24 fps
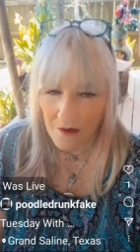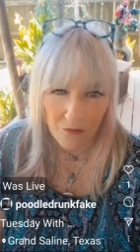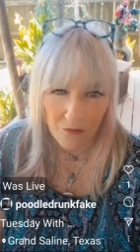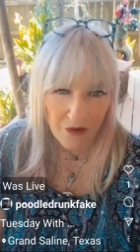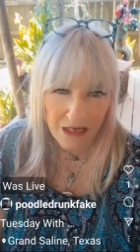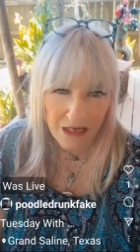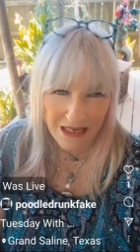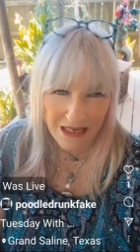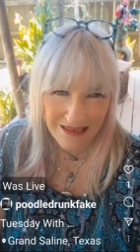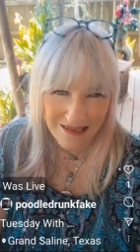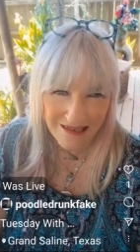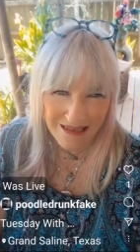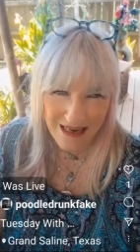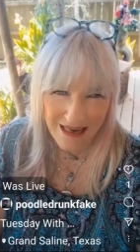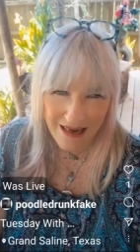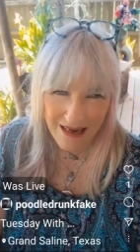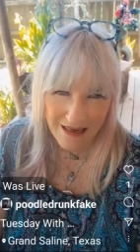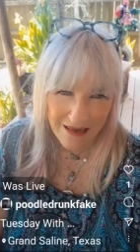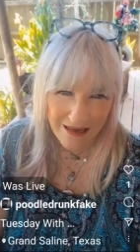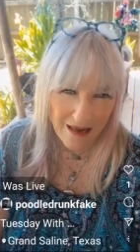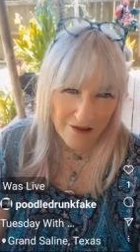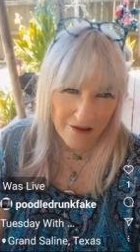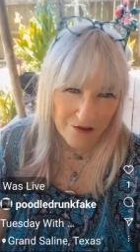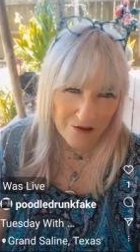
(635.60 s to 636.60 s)
And we didn't
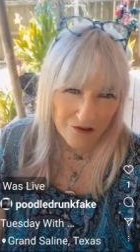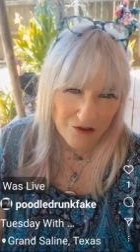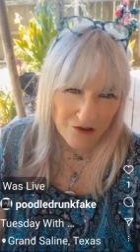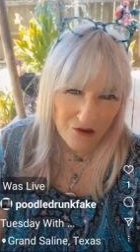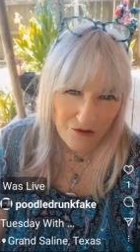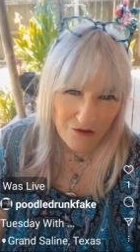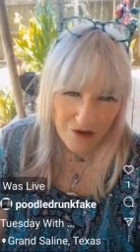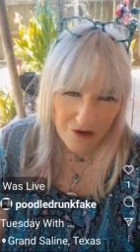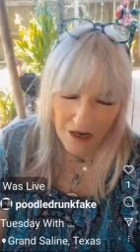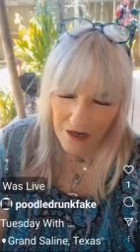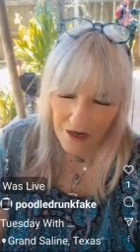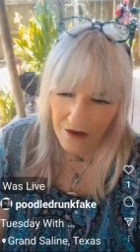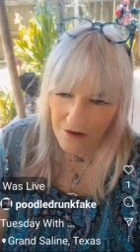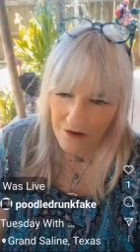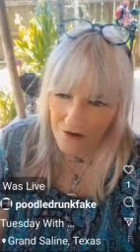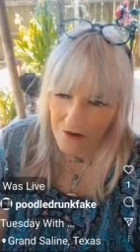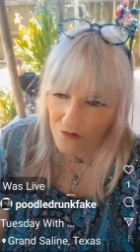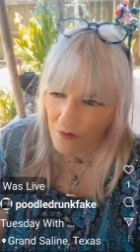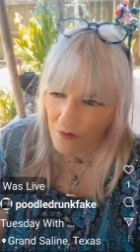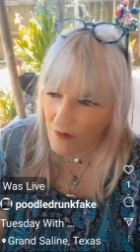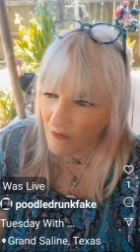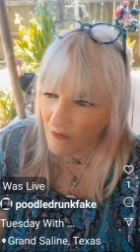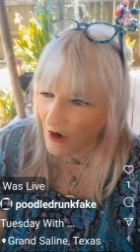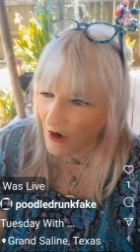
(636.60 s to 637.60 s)
stay together 2
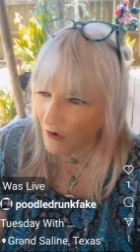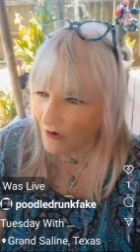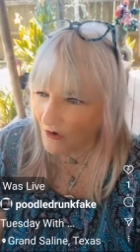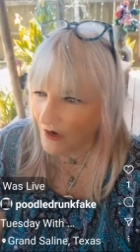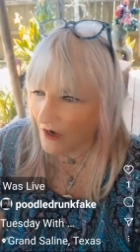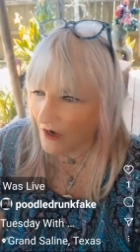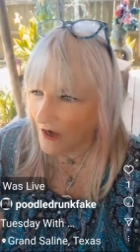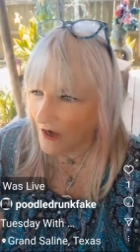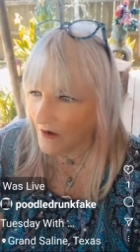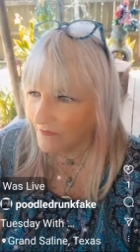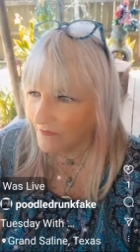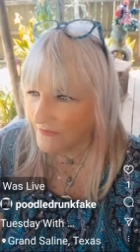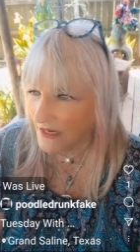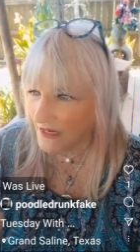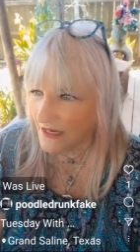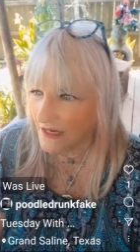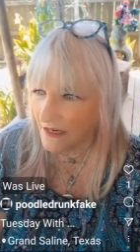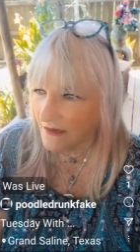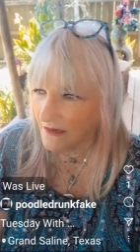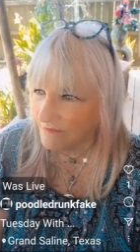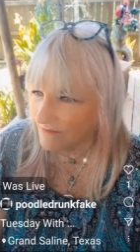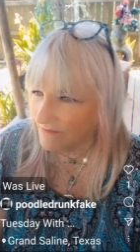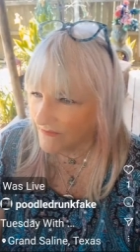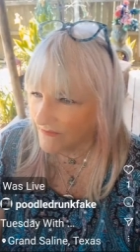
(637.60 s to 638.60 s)
years. We broke up, and
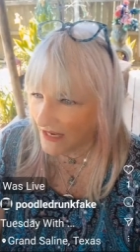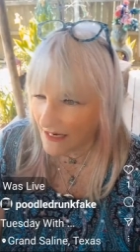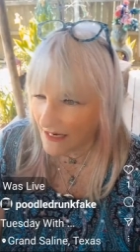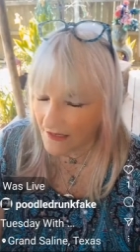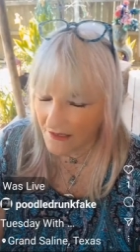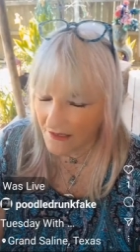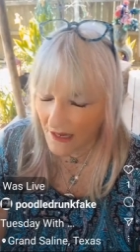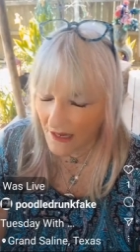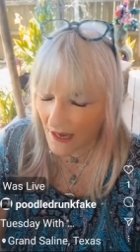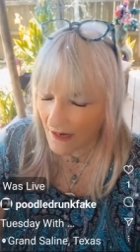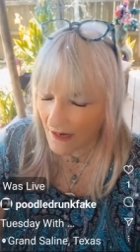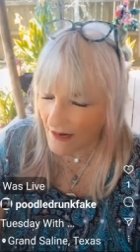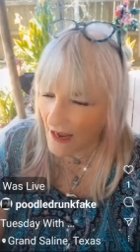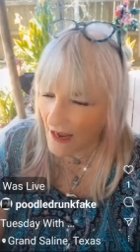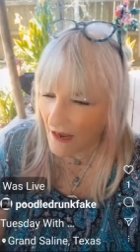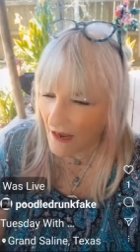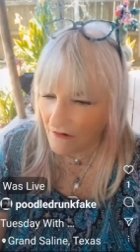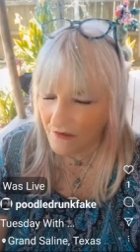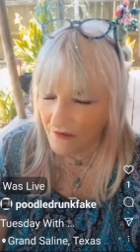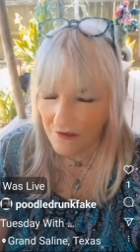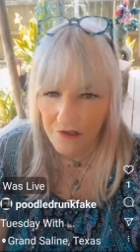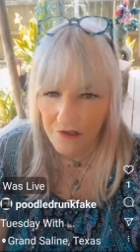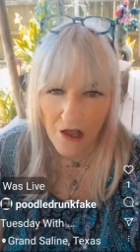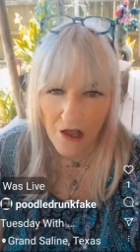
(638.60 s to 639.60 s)
he's got
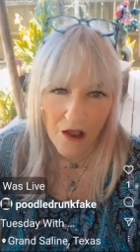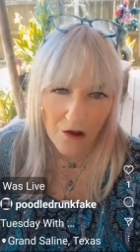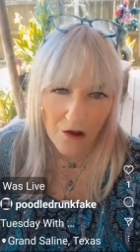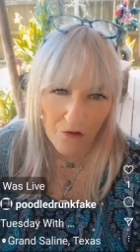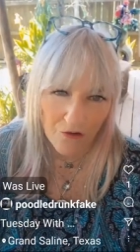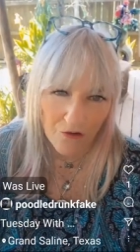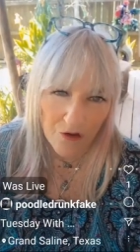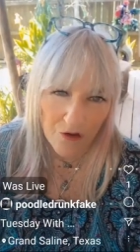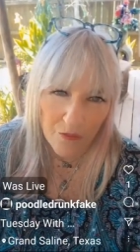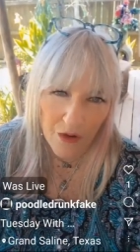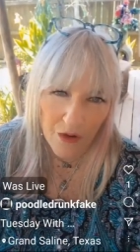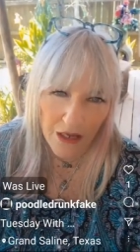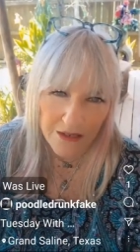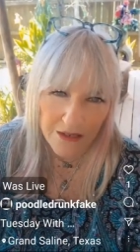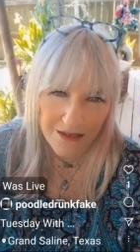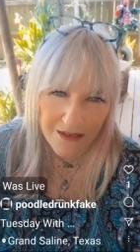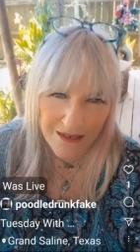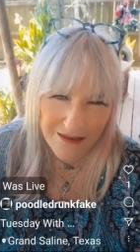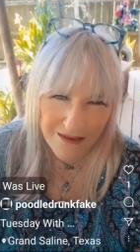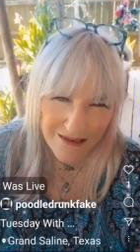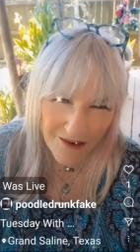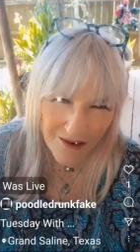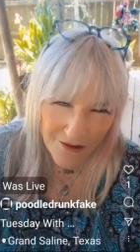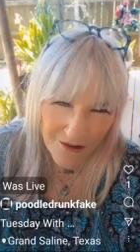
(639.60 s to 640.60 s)
houses all over the place.
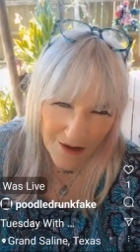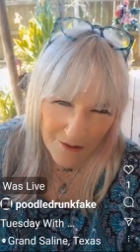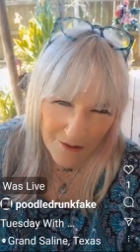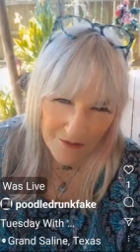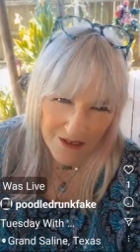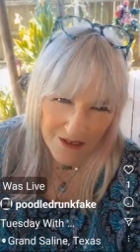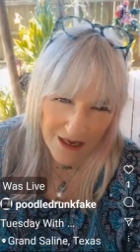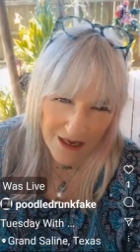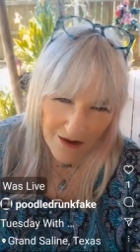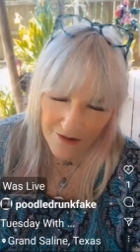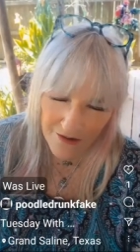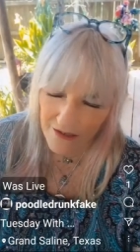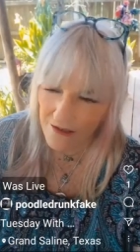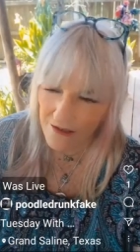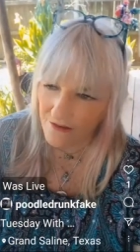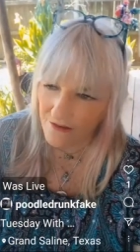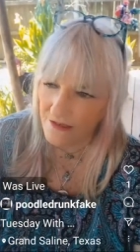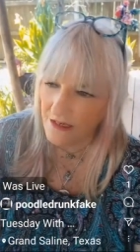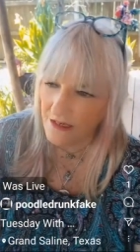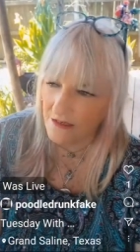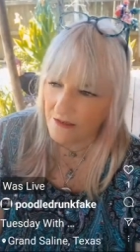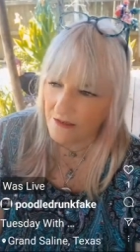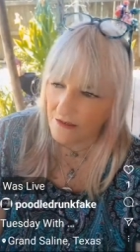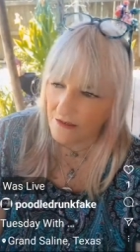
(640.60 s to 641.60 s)
He still comes down here and
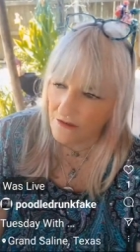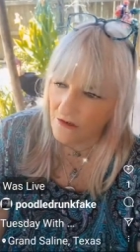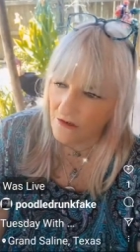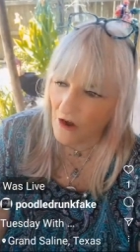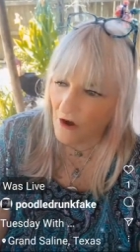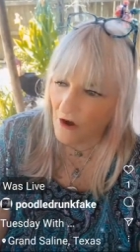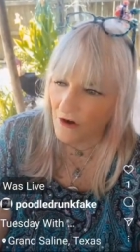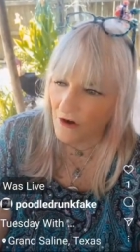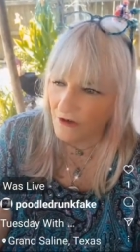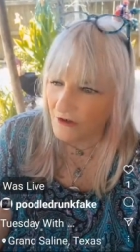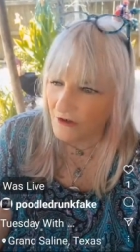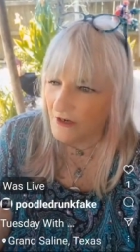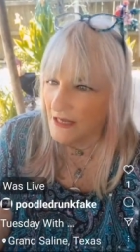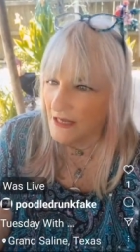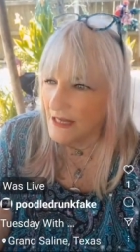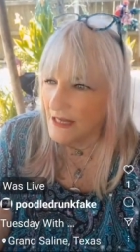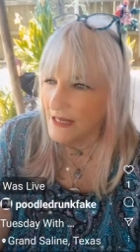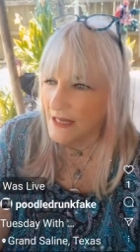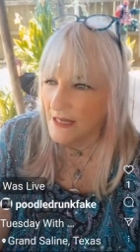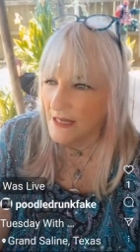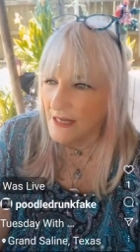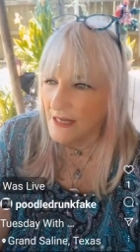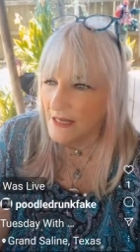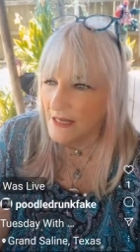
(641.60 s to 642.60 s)
sees his daughter.
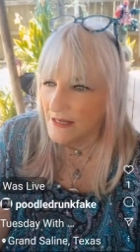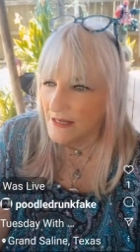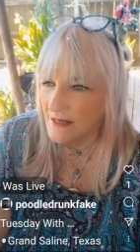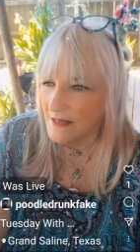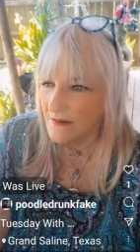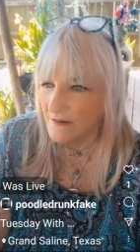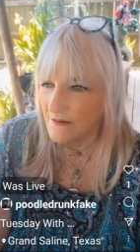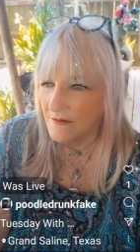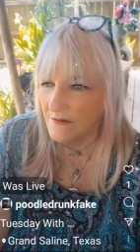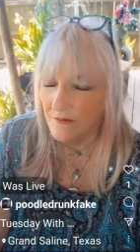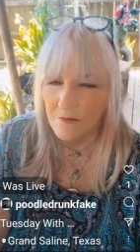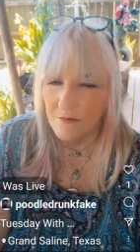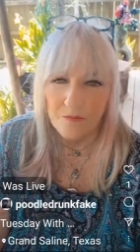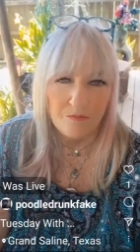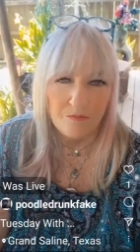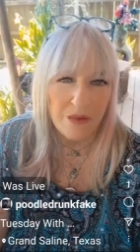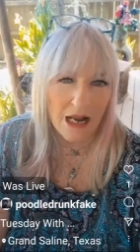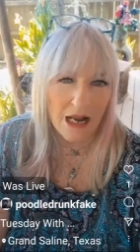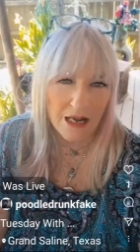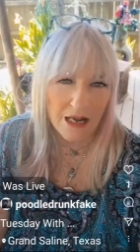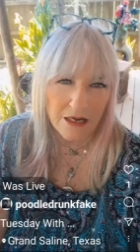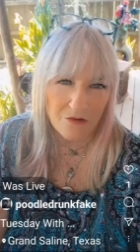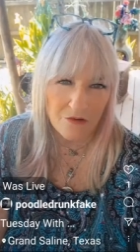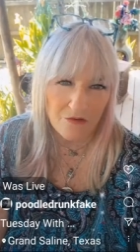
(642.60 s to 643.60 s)

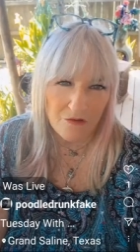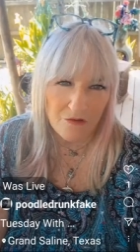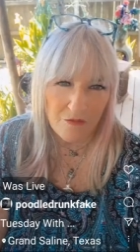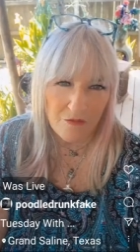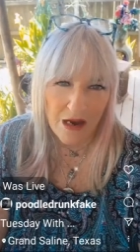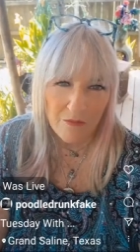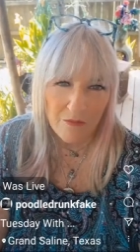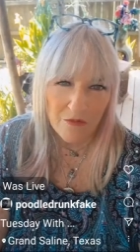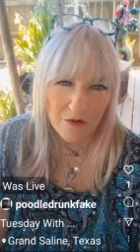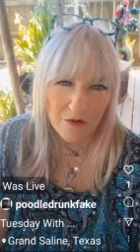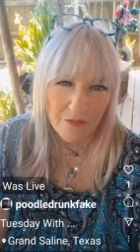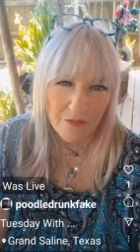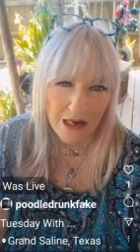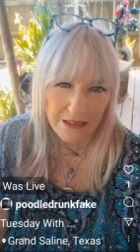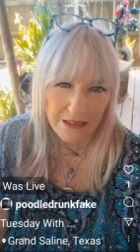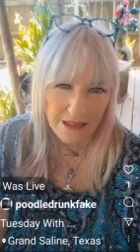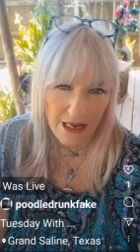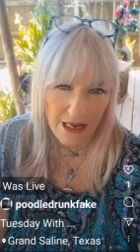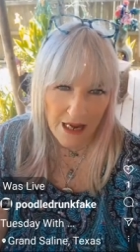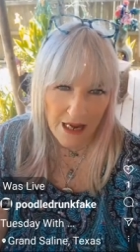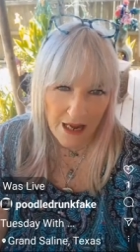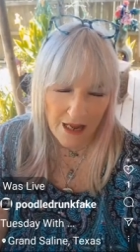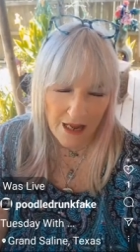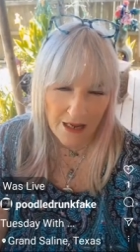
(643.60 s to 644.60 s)
But I can remember my
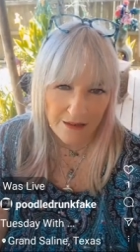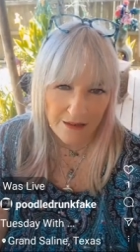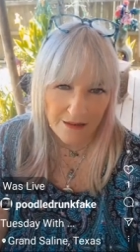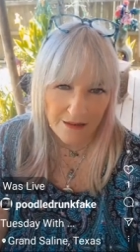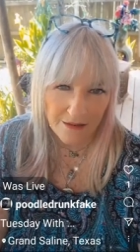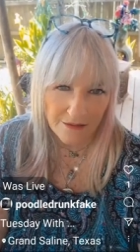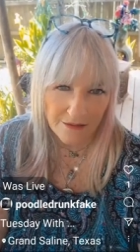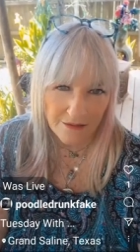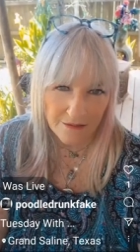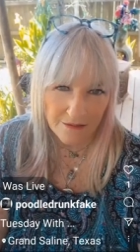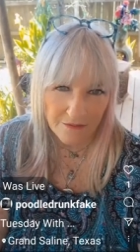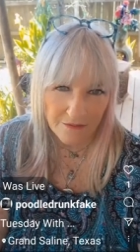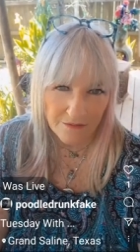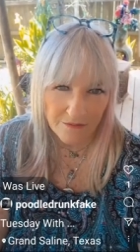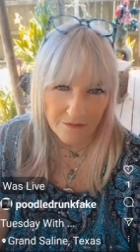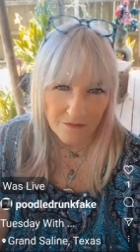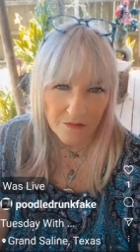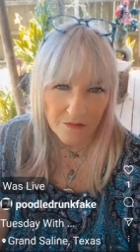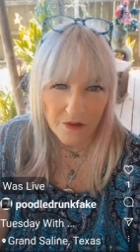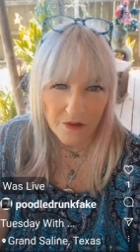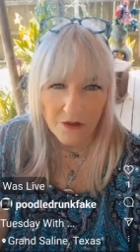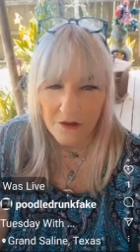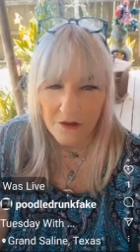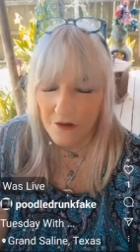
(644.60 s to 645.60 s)
dad
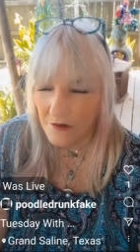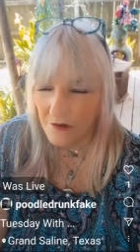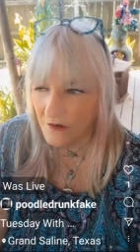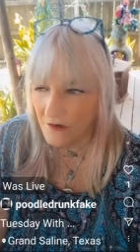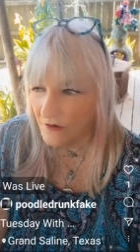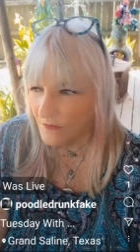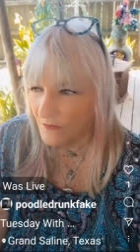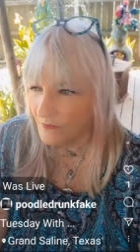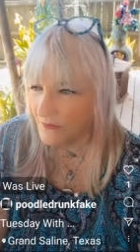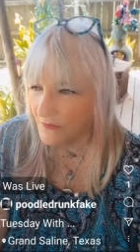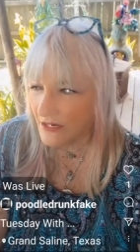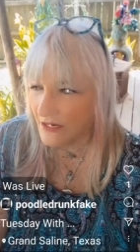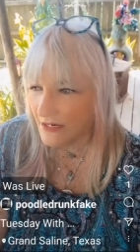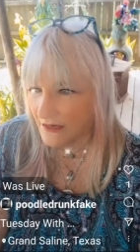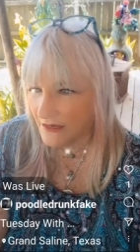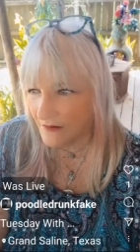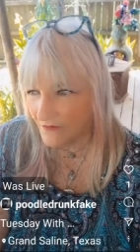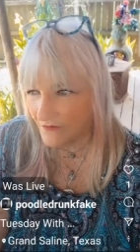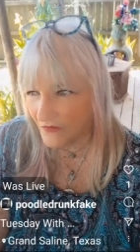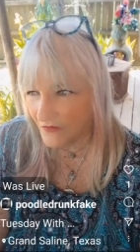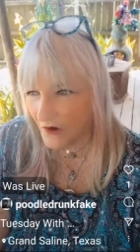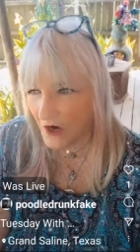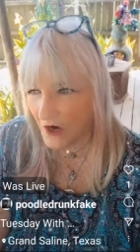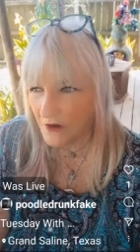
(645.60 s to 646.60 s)
being
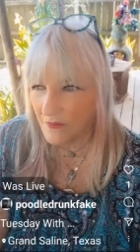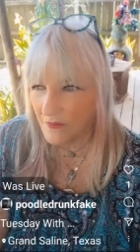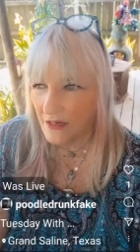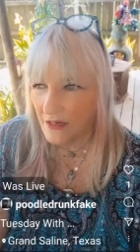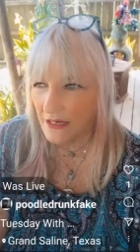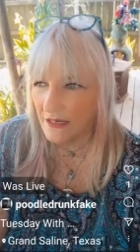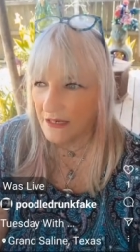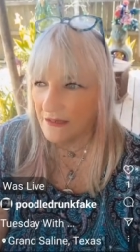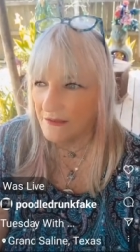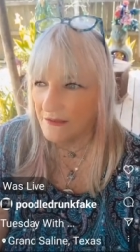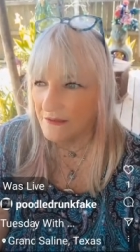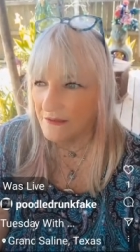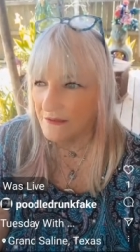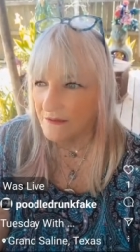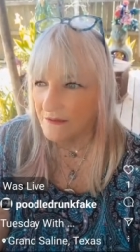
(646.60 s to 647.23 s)
in front of me,